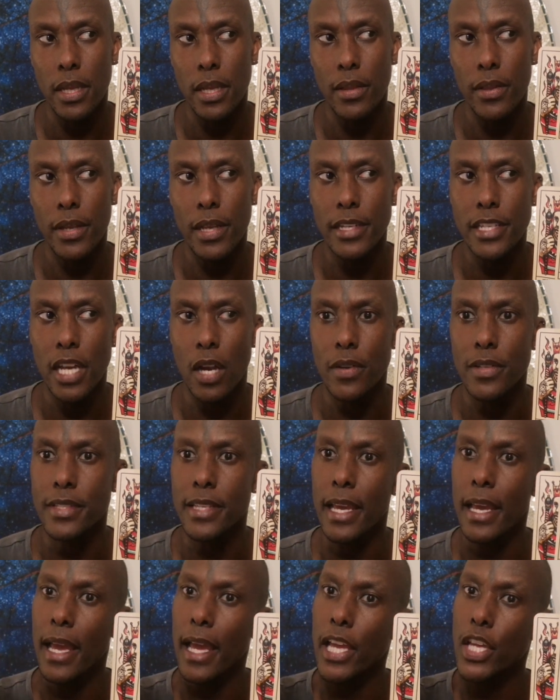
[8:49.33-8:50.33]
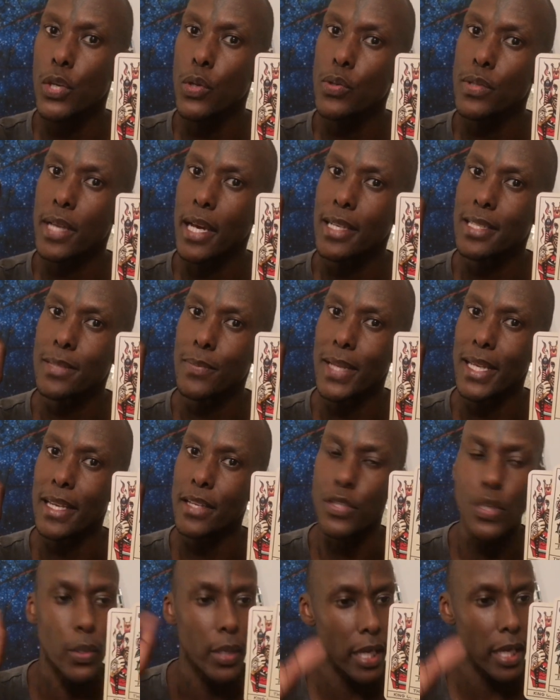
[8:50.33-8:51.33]
and then a tarot would say, hey, use us,
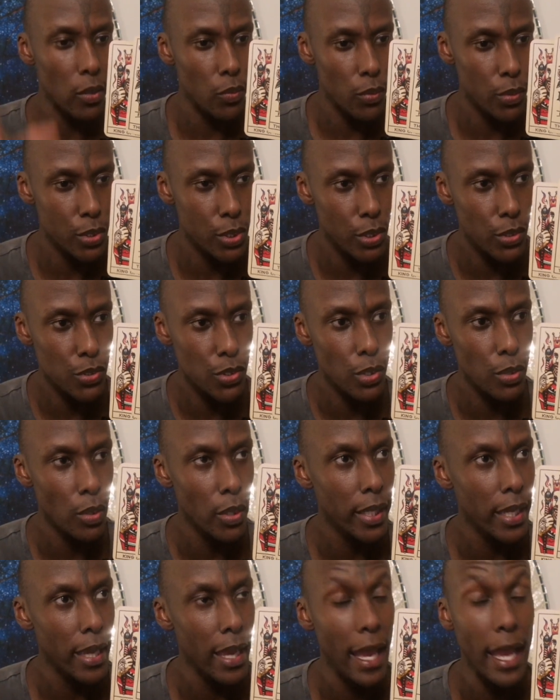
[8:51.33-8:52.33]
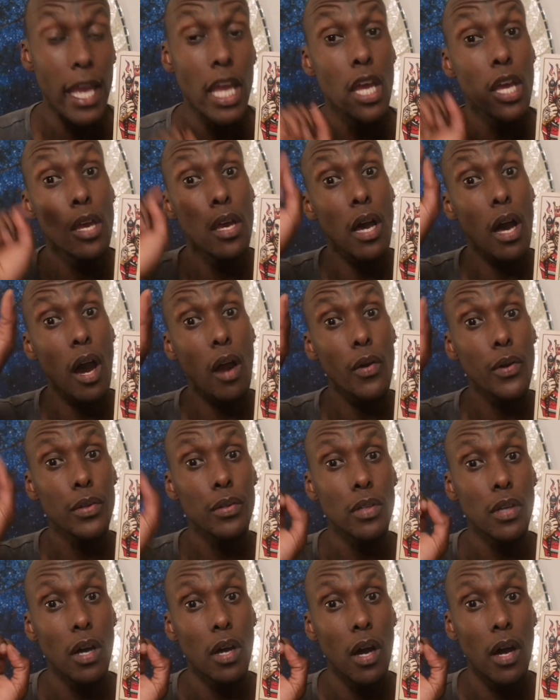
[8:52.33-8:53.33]
please. Okay, we'd use you. Okay, hey,
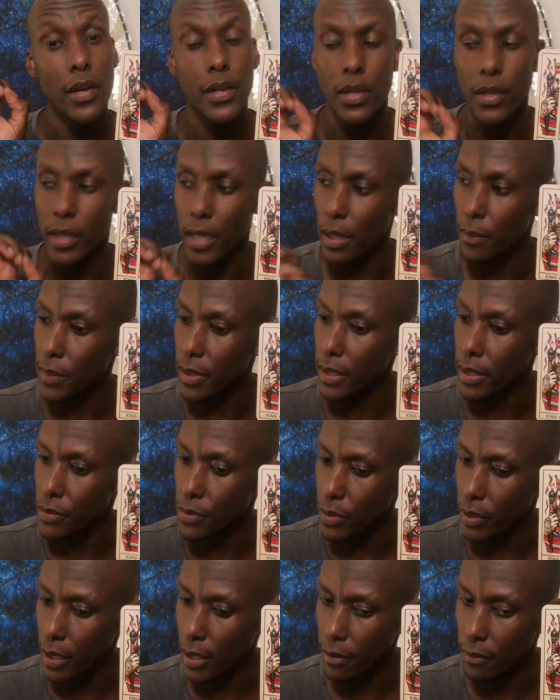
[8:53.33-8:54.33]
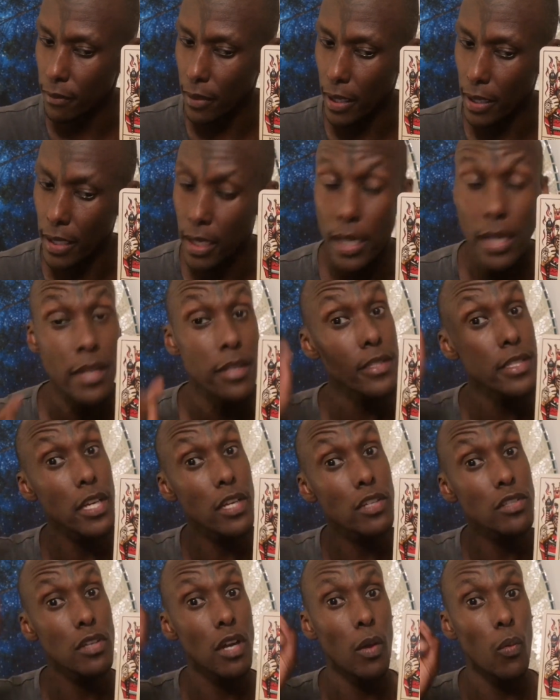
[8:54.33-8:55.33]
oracle card. Okay, please. Okay, fine.
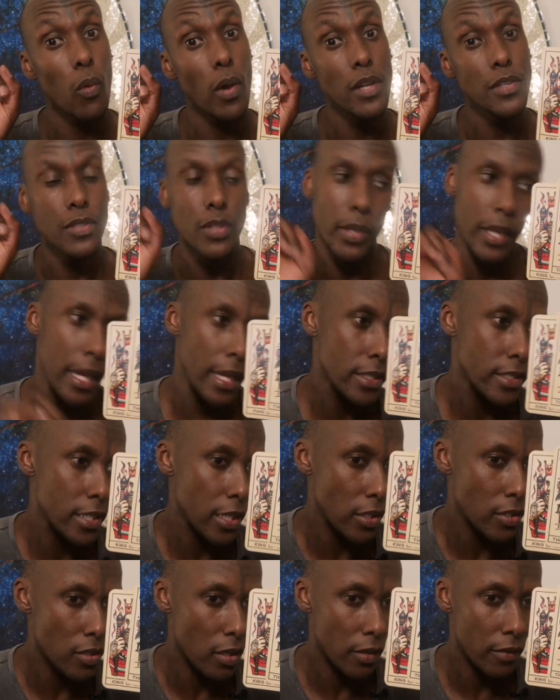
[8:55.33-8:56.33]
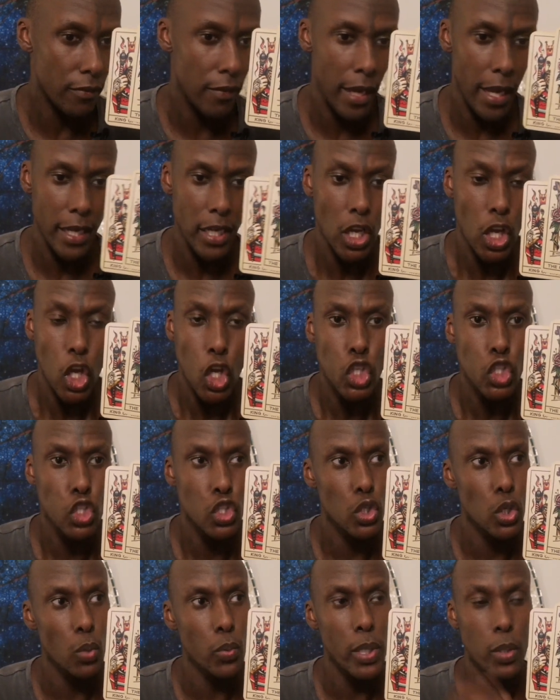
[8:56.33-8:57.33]
TikTok once. Okay, TikTok, fine.
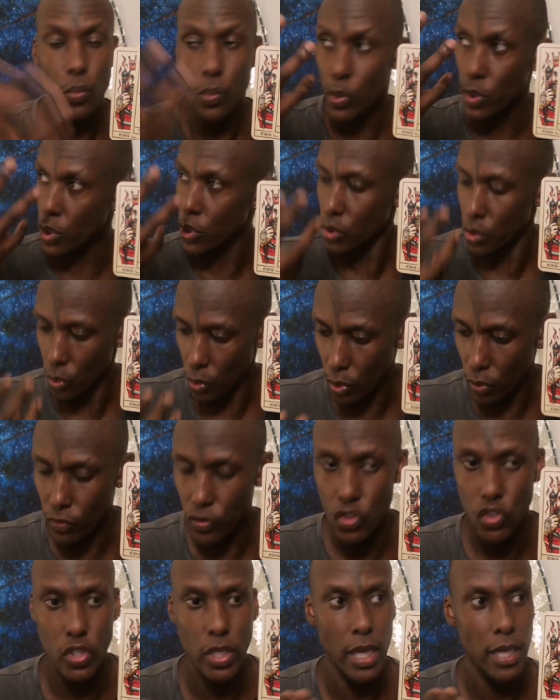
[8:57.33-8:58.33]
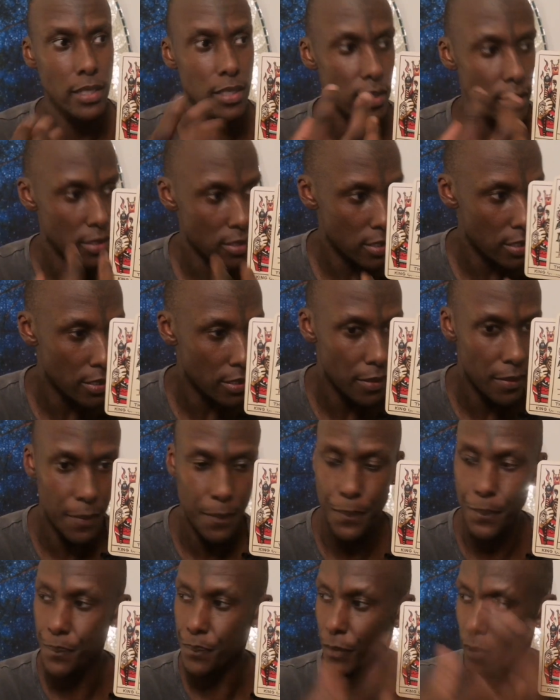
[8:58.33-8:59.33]
So we would sort of just
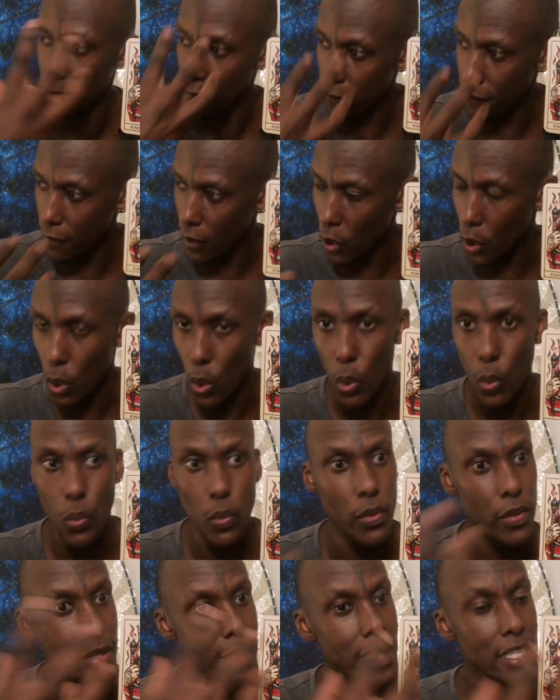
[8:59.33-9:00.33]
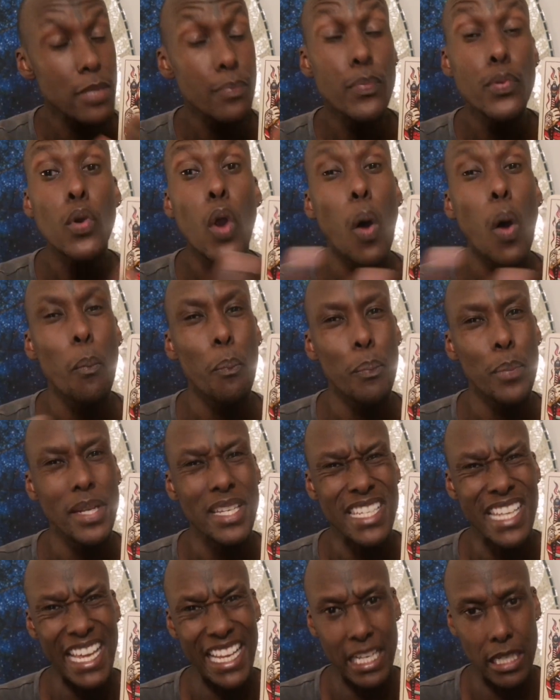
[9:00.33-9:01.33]
follow these
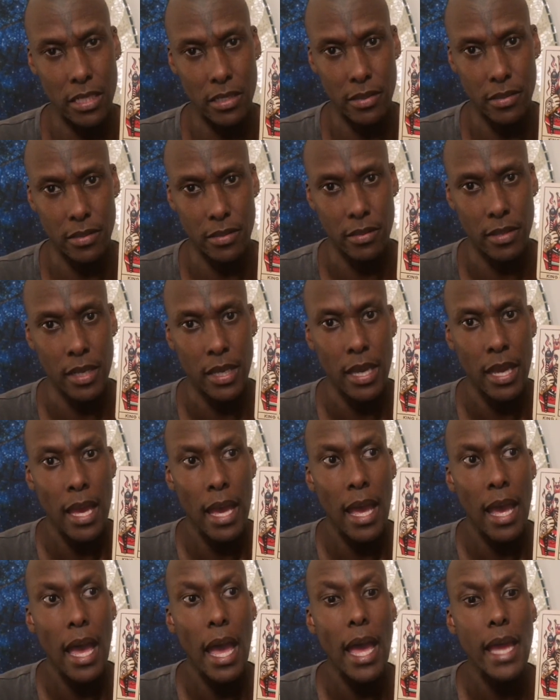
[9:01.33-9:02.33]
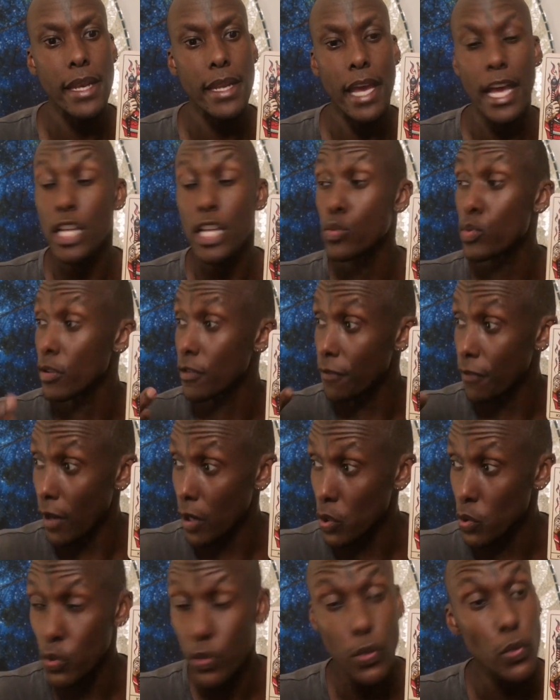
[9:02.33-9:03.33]
promptings. And as we
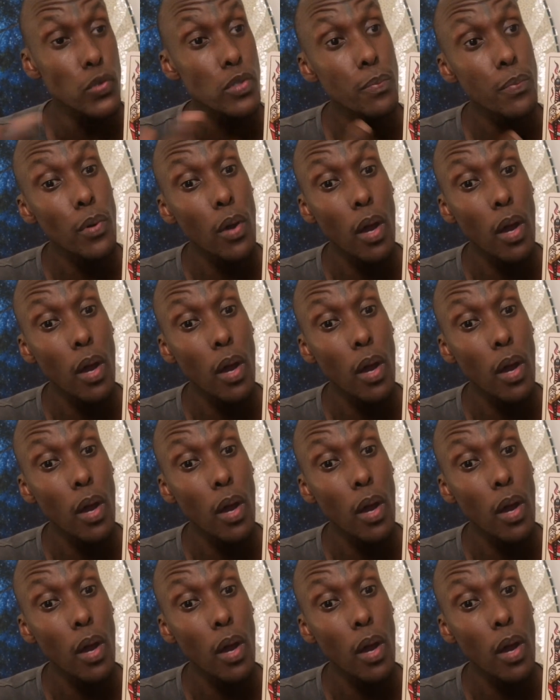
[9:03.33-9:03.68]
followed those